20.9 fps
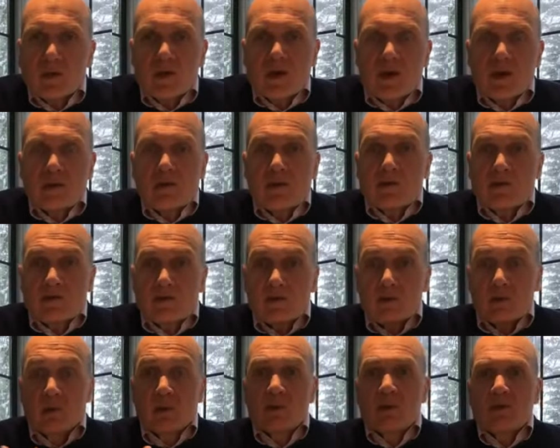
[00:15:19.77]
and that
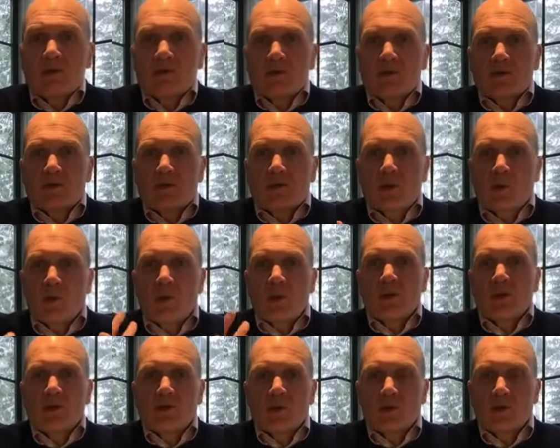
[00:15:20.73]
you're a business that they want
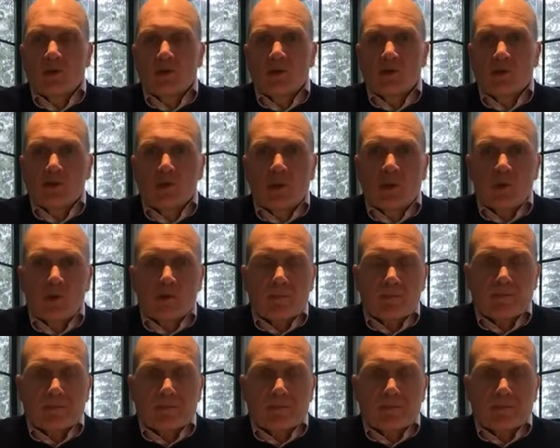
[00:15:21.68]
to do business with.